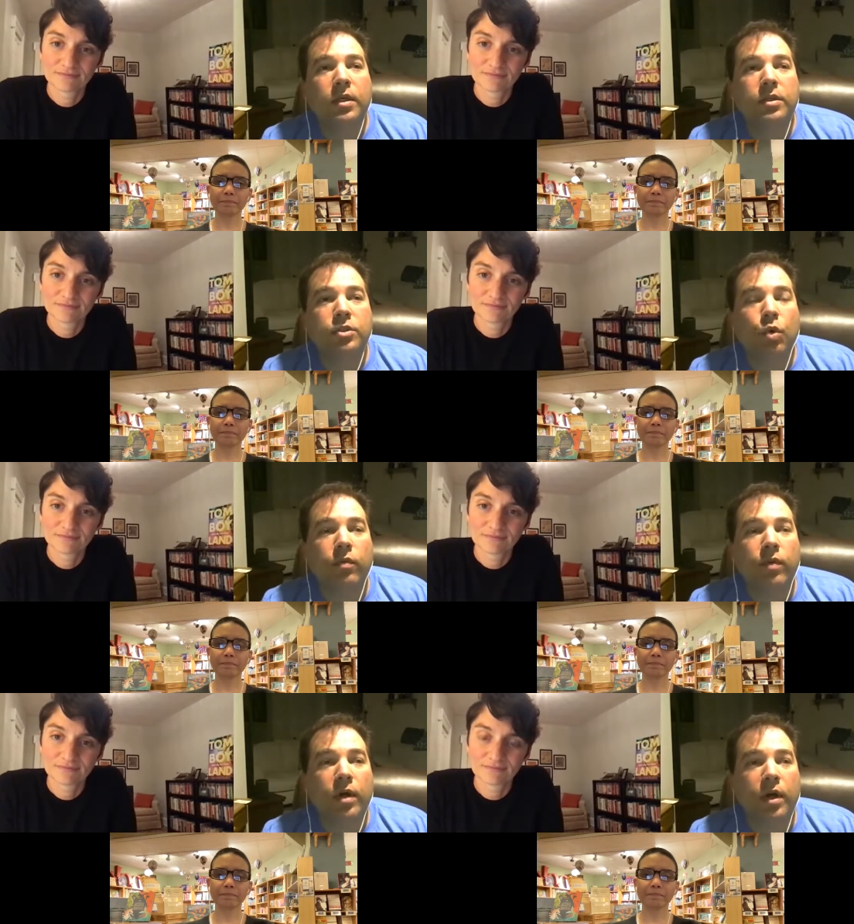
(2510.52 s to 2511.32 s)
Speaker 1: sort
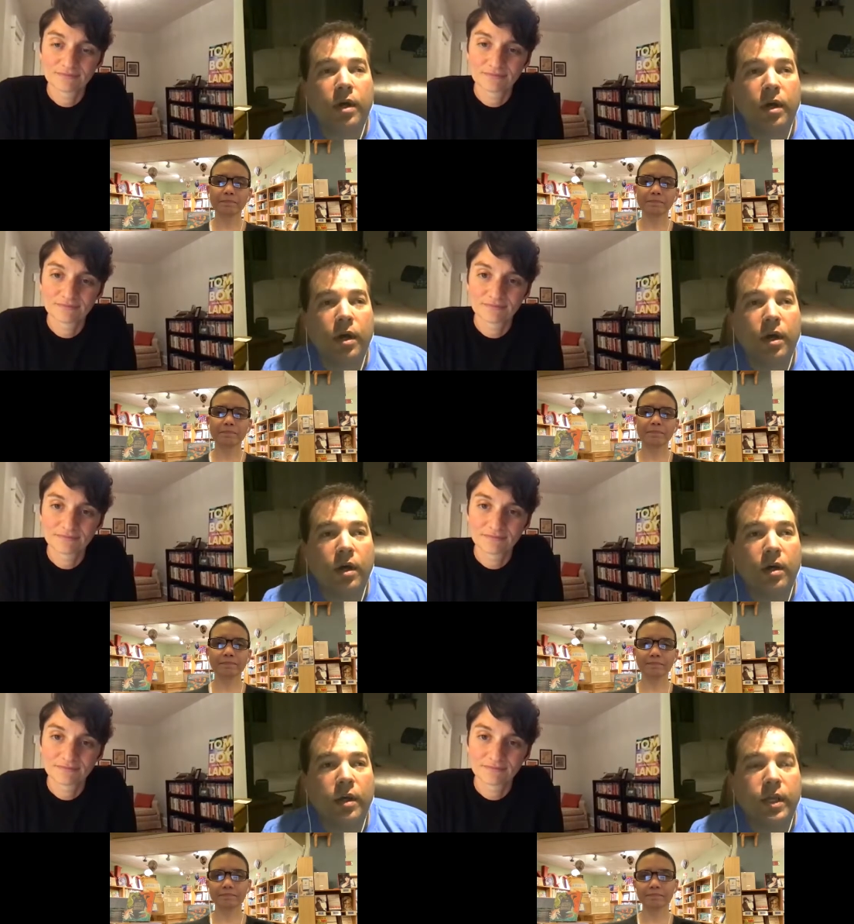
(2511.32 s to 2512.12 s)
of a,
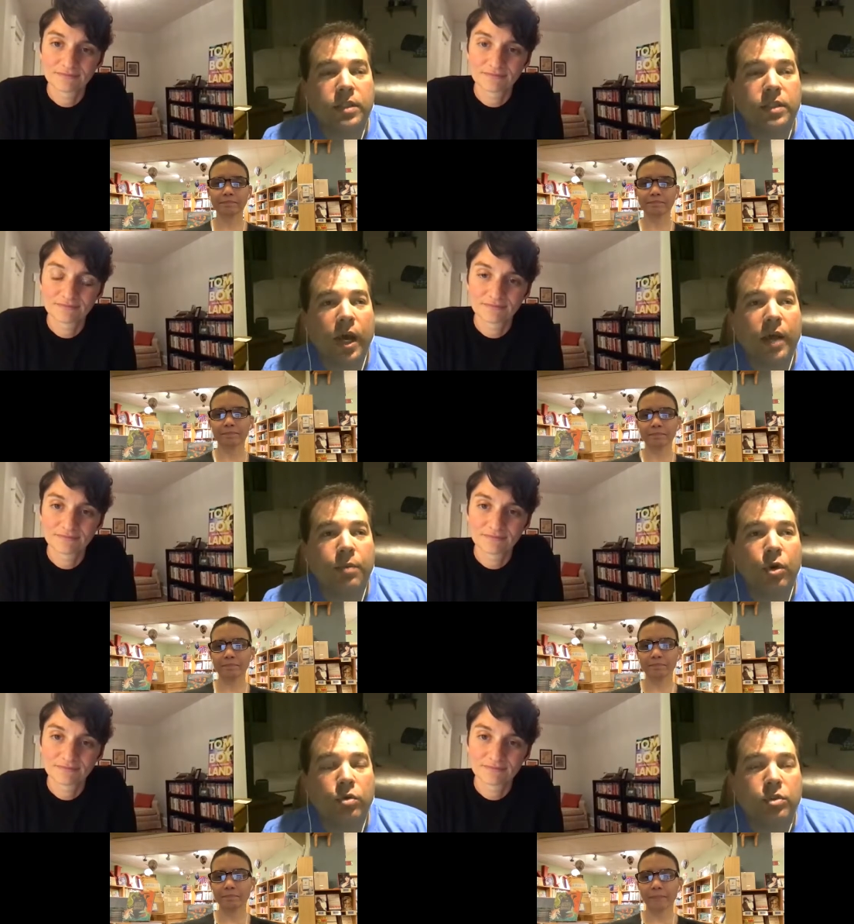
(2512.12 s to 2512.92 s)
a as a
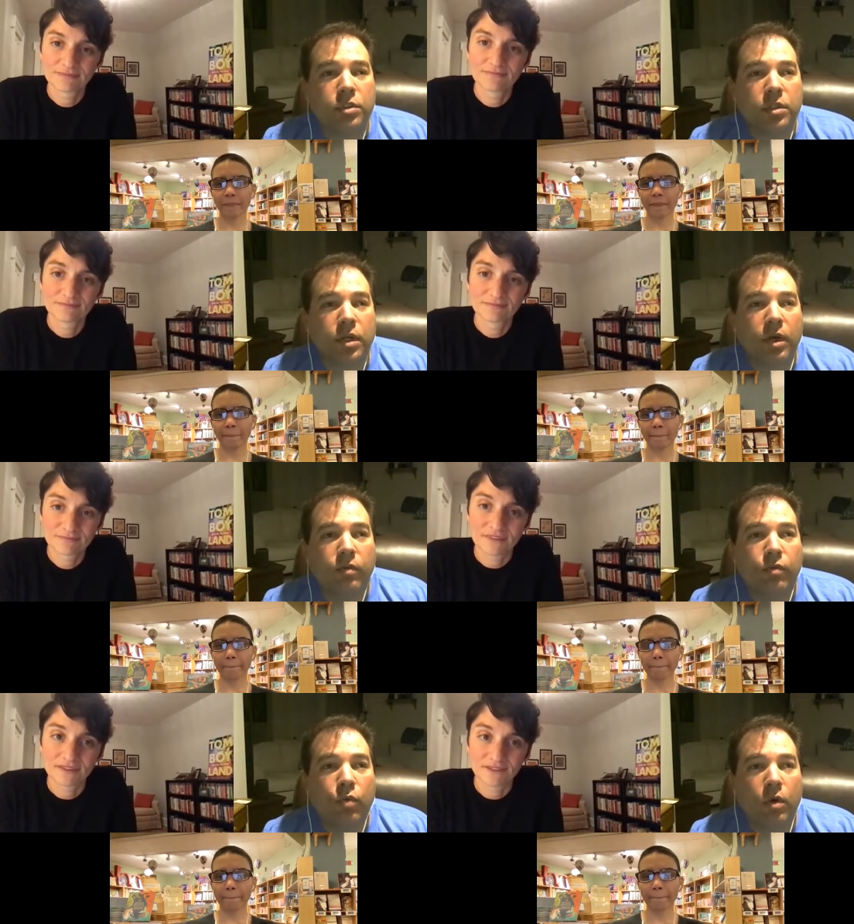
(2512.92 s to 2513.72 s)
guidepost uh,
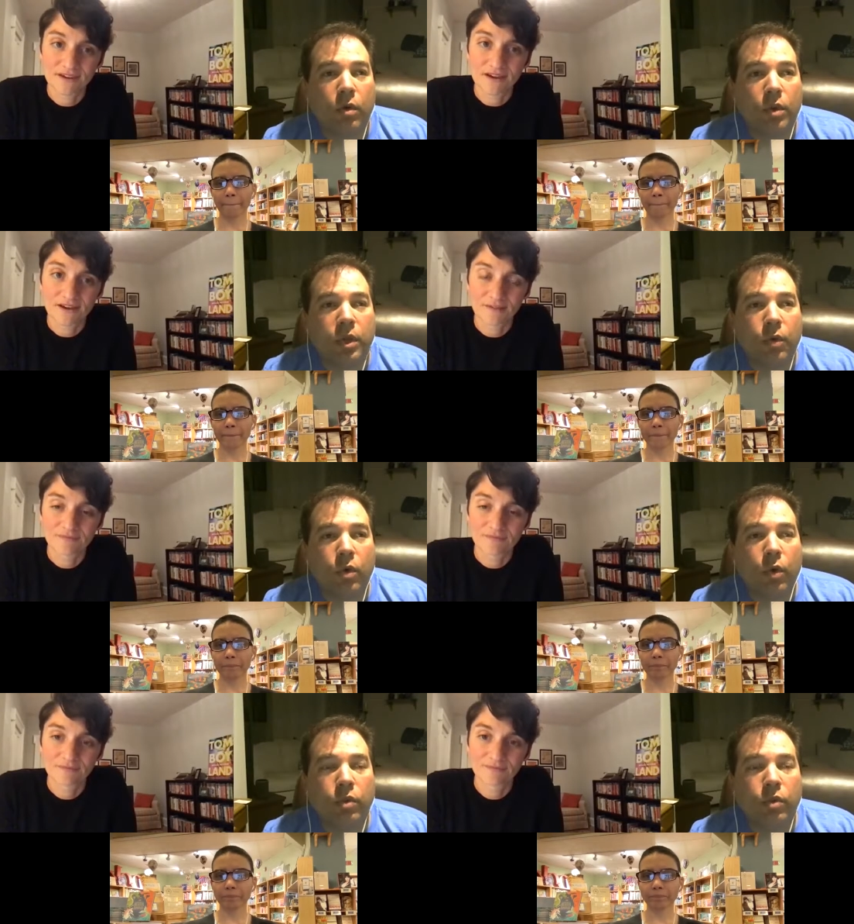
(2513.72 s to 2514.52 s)
for what they were
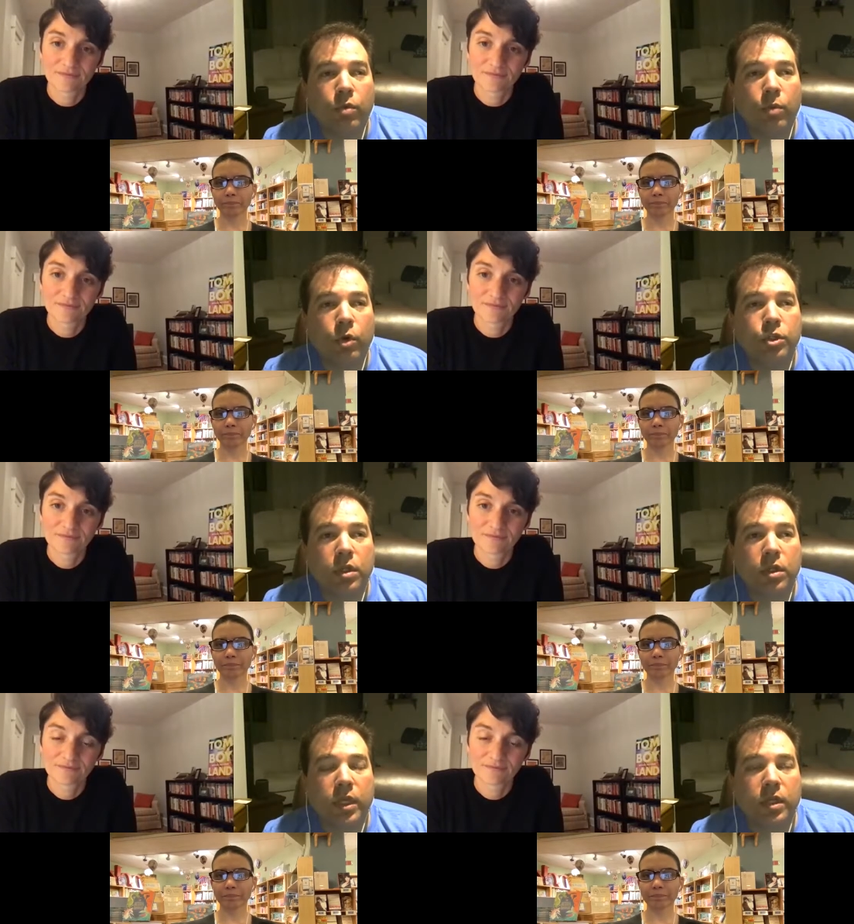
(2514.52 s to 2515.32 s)
going through
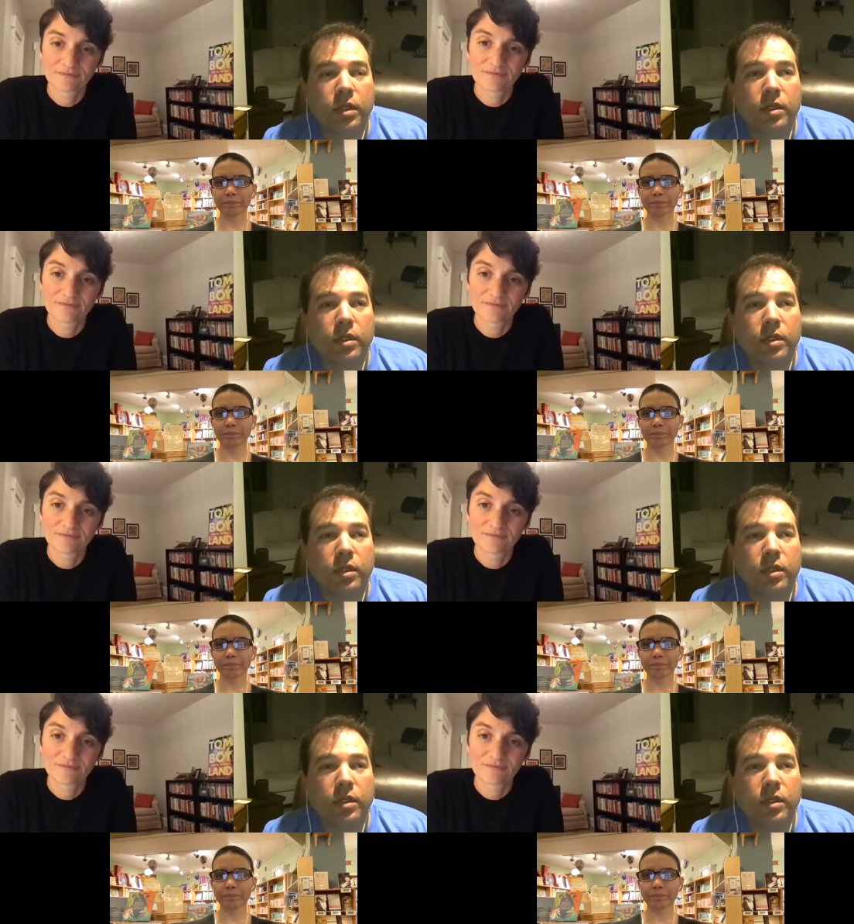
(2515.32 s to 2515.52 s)
emotionally. And